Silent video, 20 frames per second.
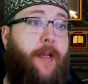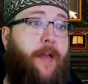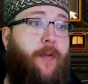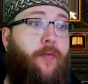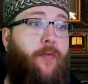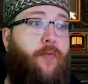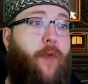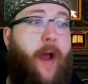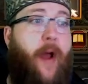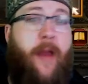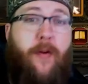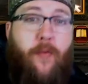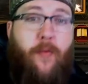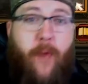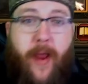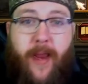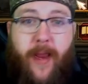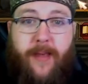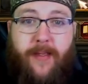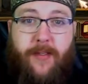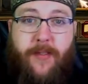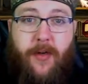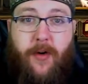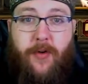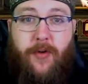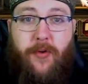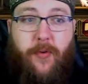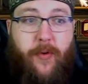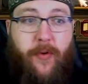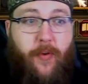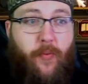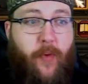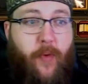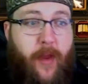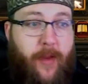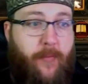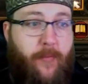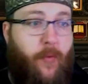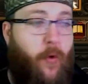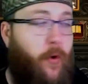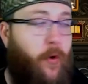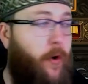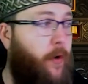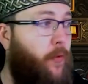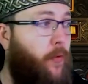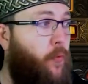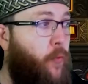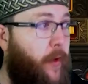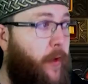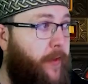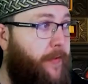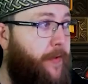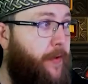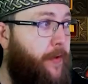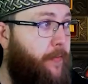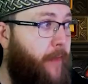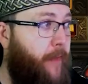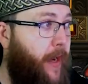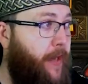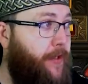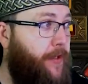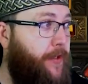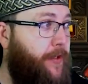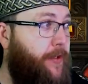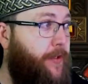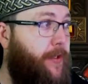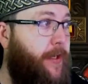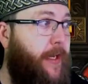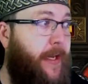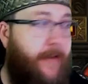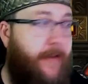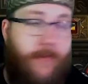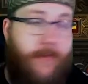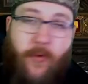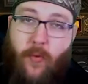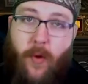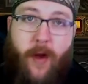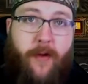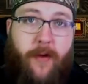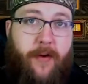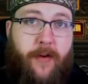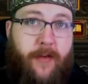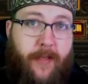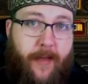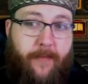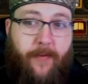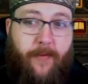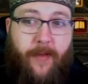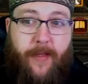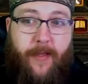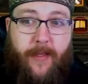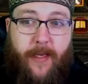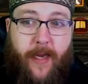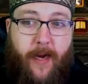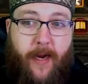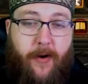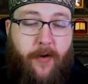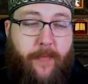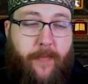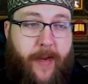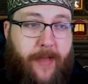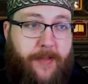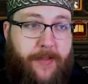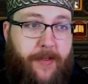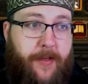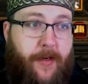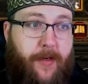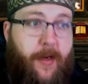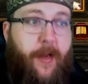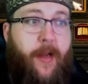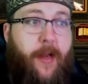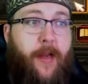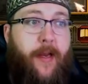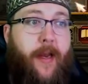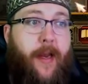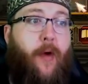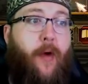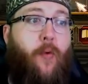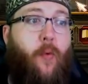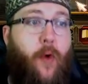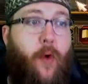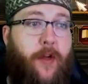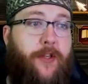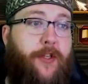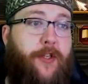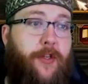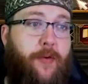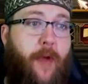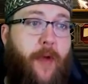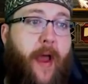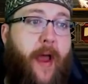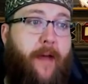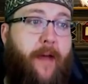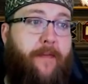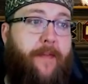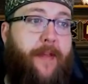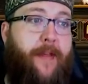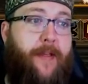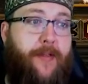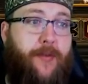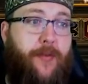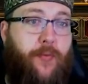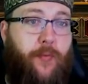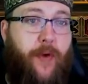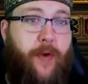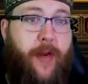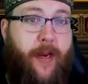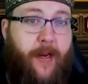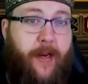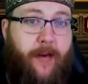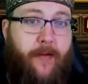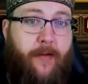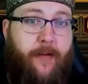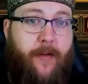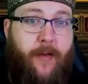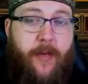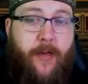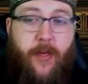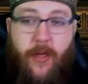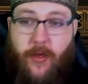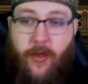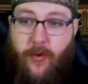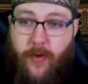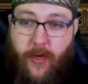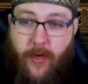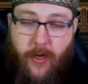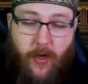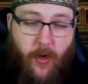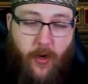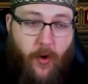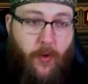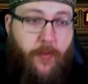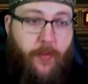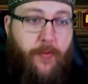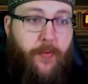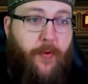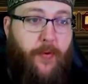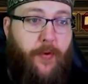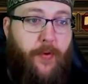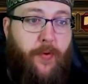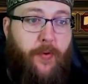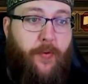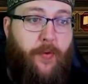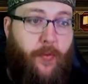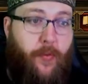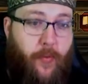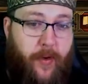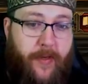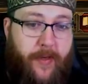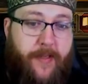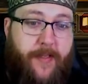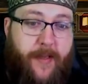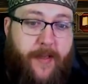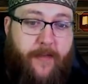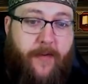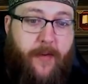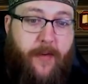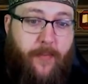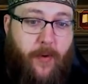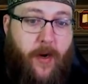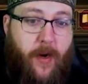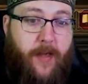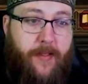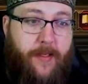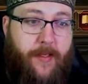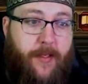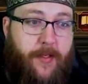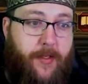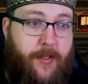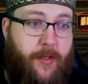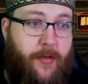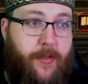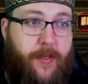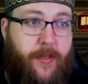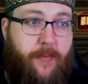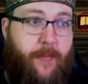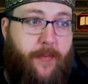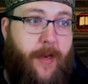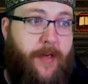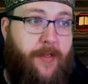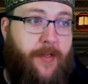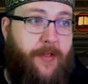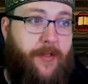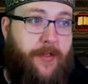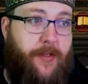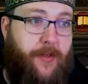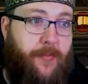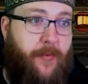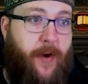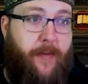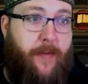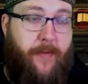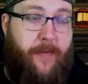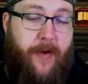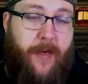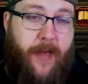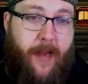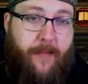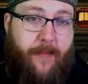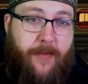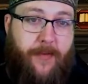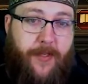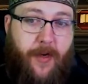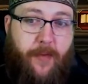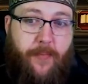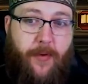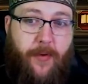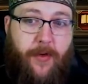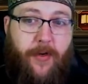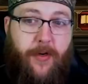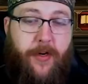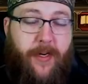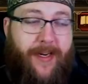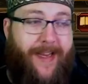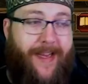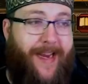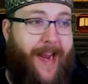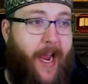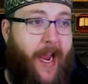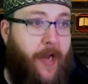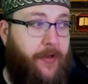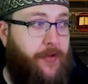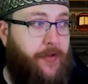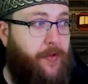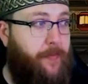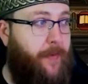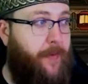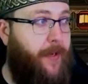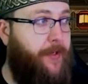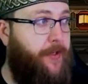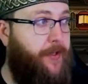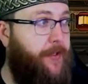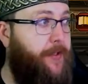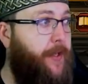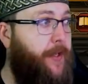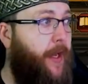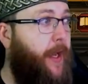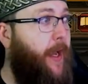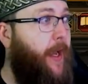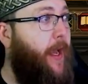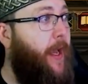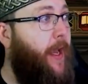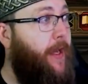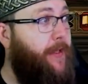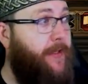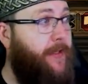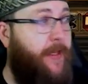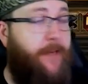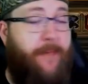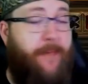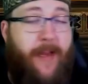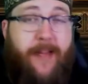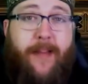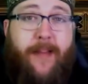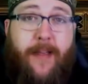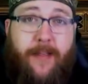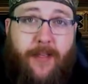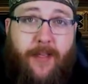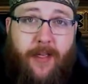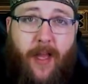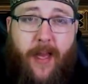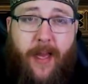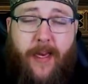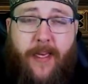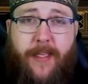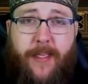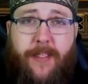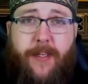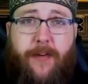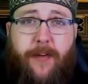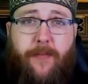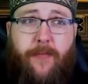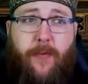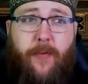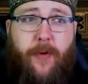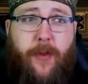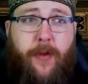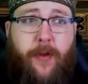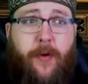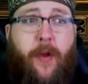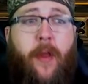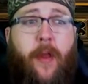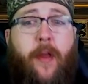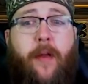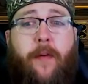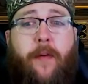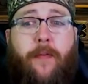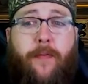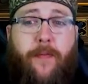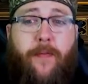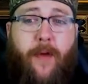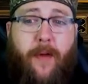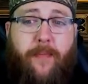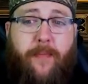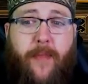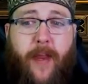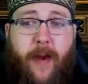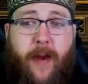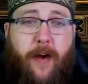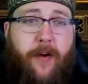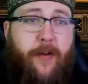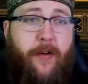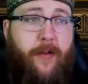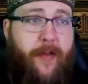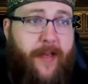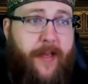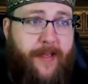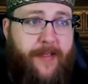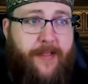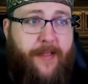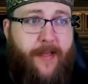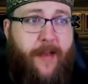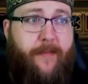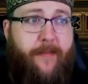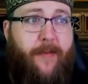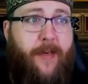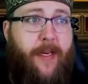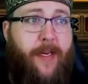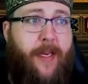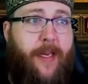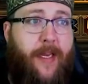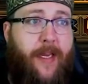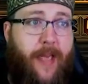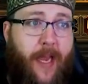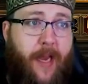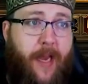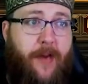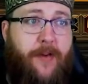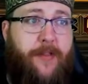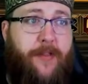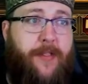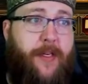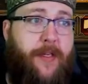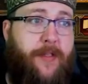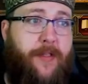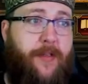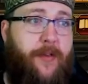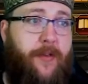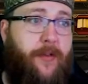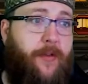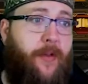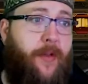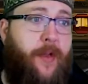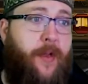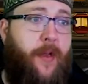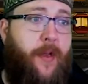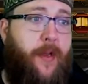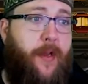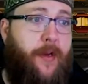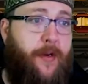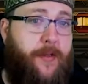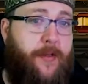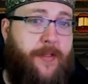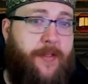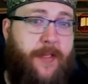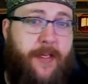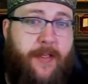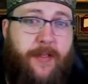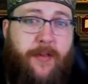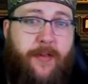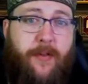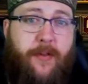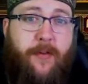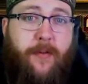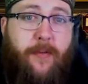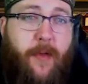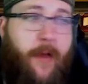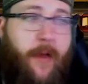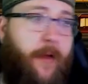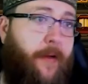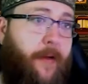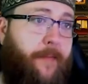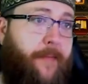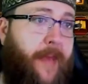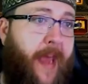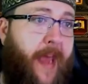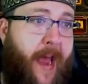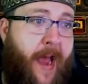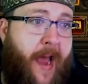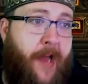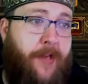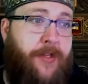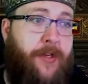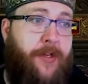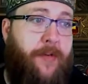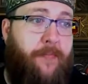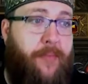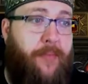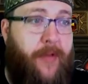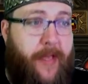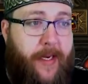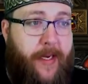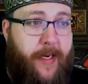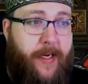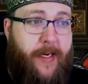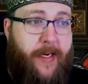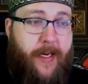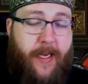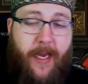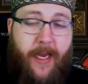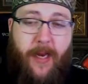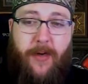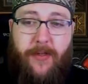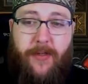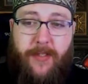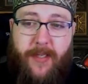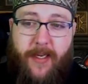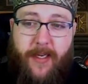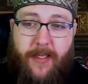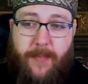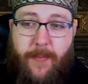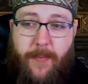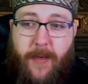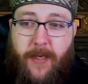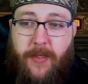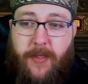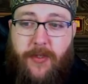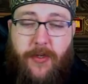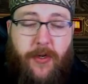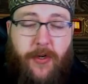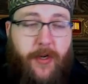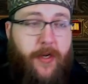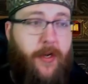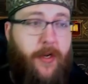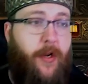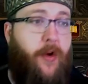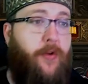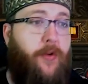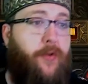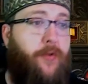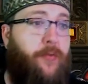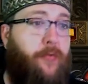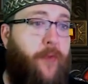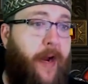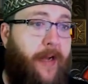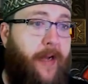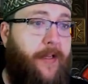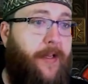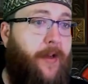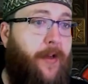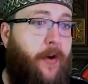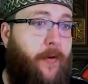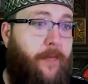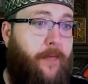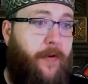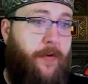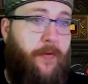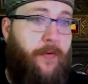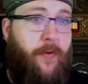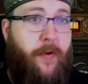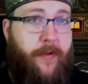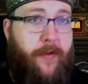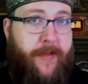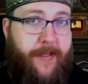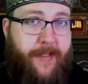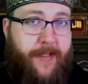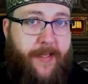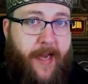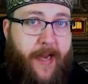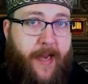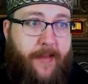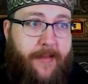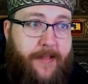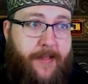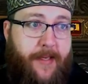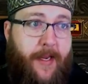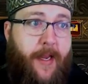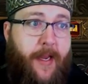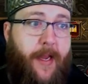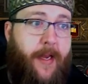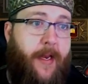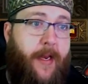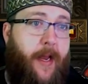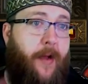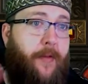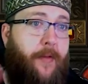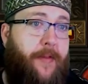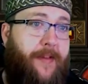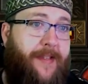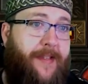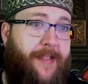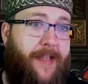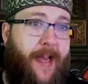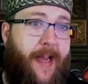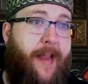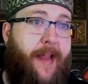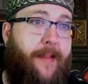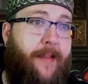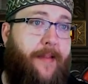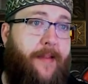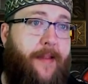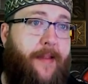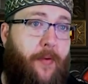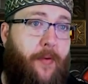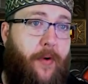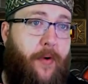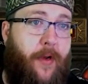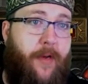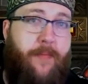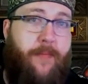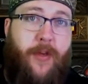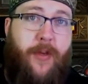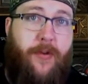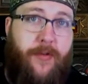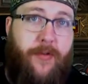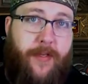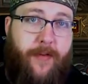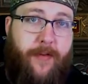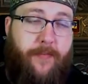right away start doing way more with your mages, even while you're leveling the Necromancer. Now, once you have this ring, you can go through the 1 to 70 process using mages as your primary damage output. You're going to get extra mages, and it's going to make things a lot easier for you. From there, you'll hit 70, get your seasonal your seasonal um, cash completed, and get your six piece. You're going to go directly over to rolling scythes. Now, the scythe that we're going to be using